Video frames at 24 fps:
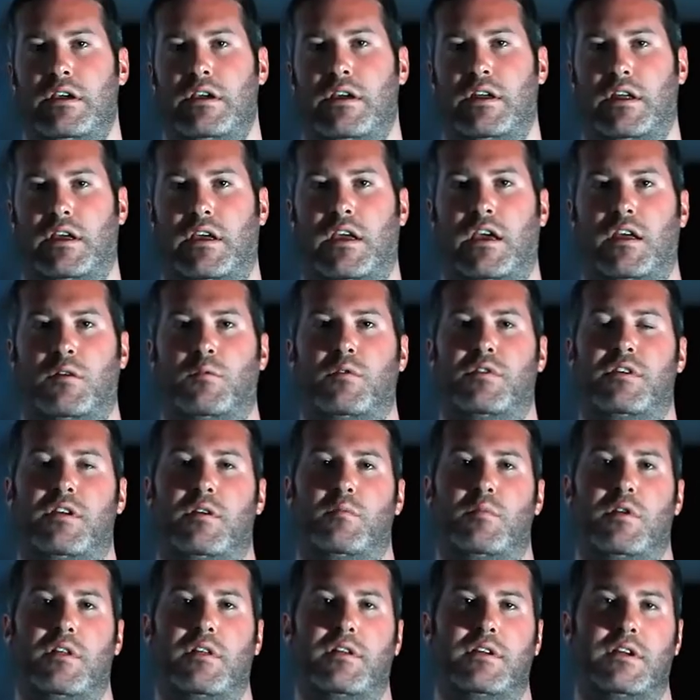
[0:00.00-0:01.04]
And again, with the
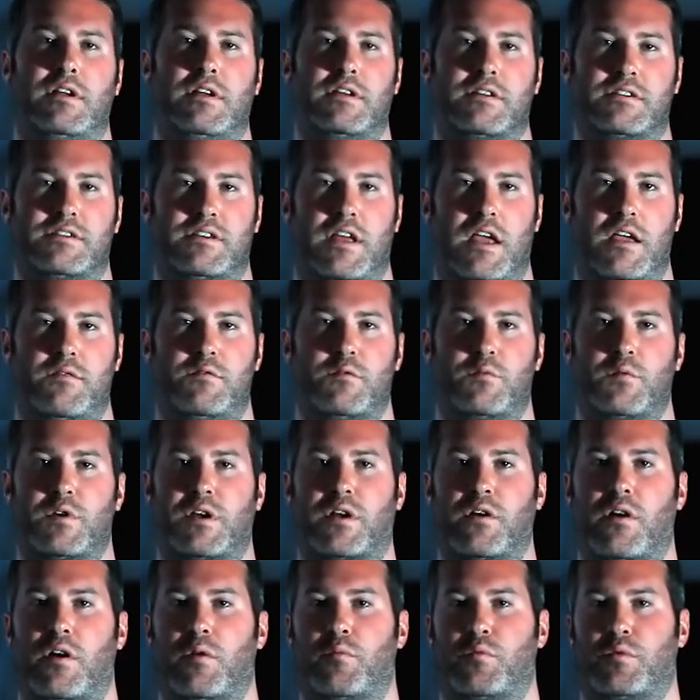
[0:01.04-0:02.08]
ability to save and
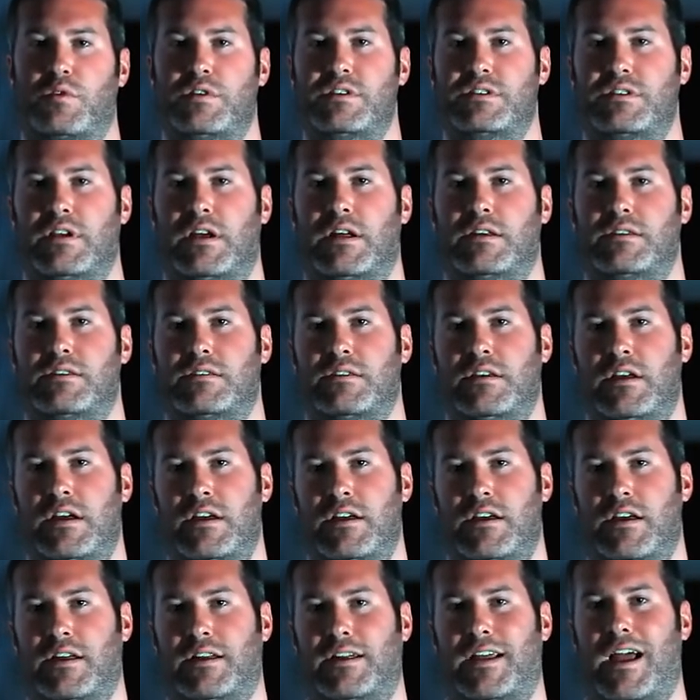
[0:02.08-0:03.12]
recall presets
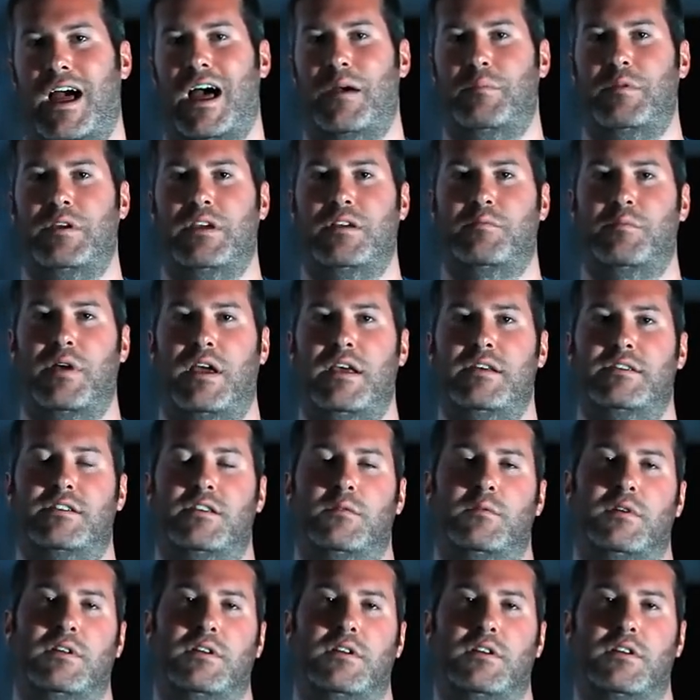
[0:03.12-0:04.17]
and copy and paste
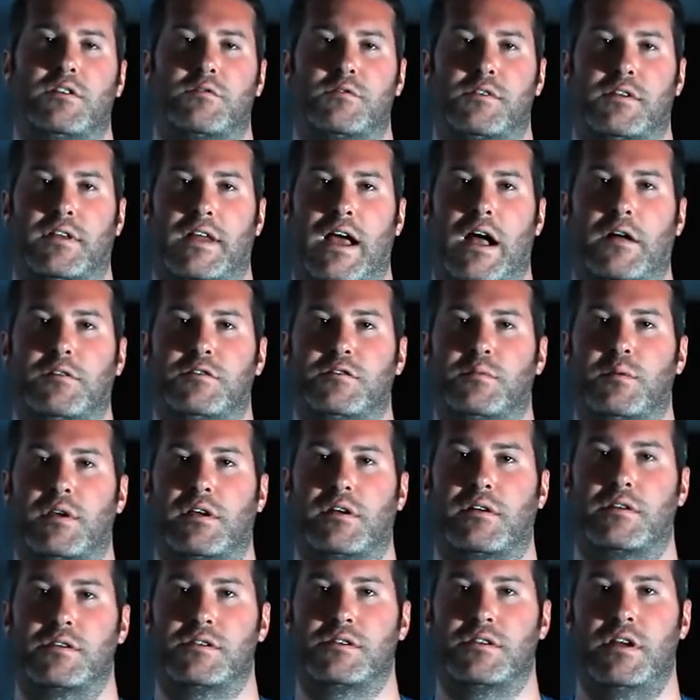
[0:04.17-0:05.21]
them into different
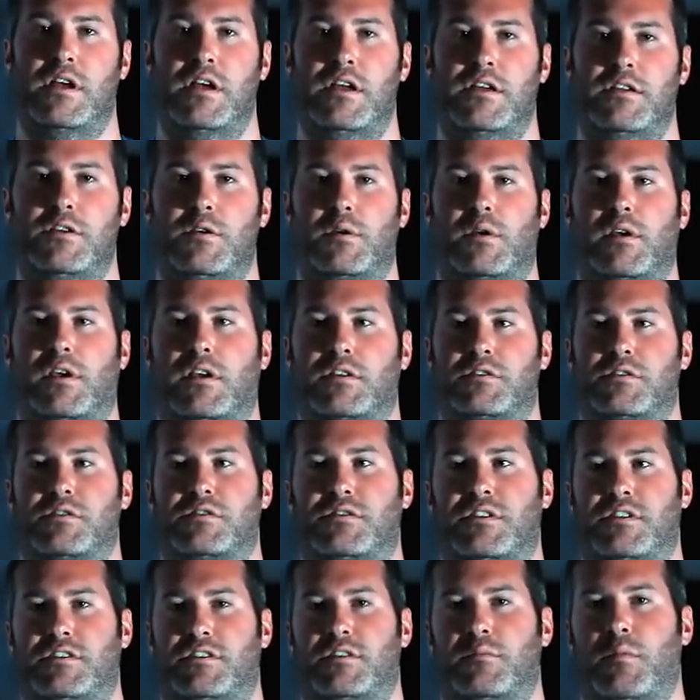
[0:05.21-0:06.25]
loudspeakers, you can get your
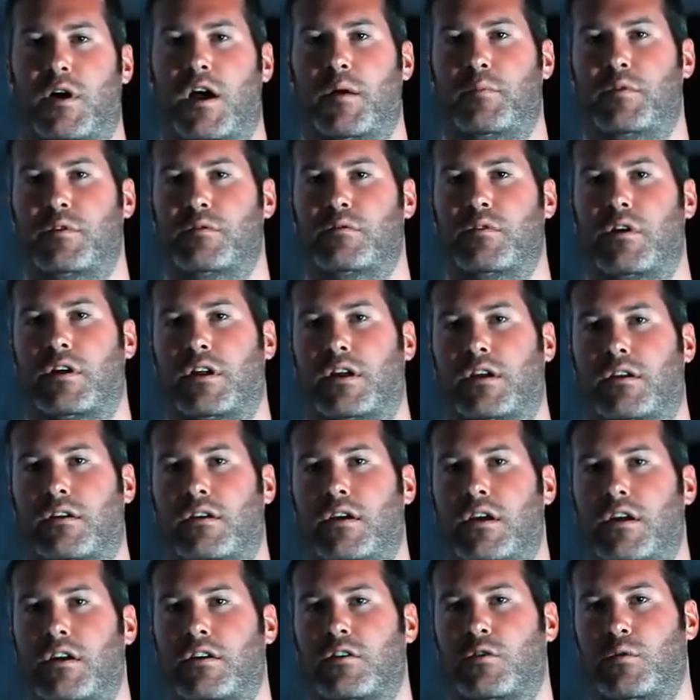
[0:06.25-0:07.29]
system up and running
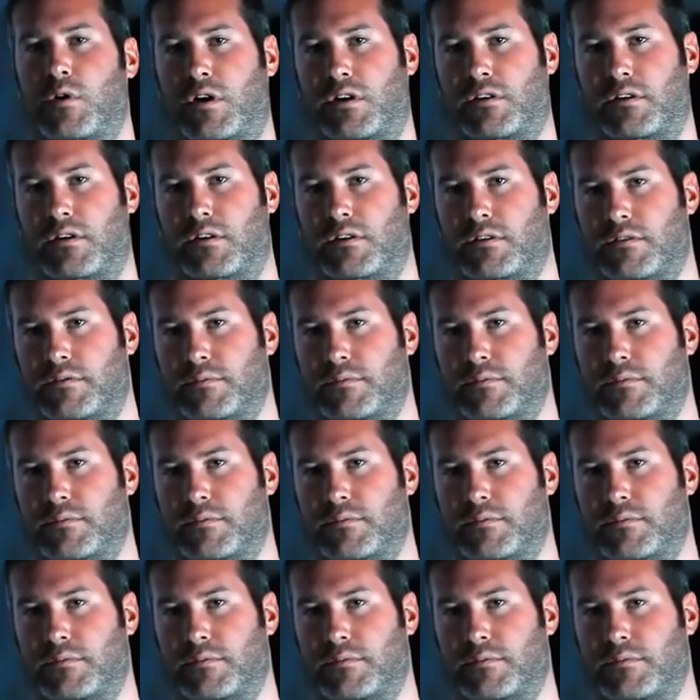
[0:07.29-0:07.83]
quickly.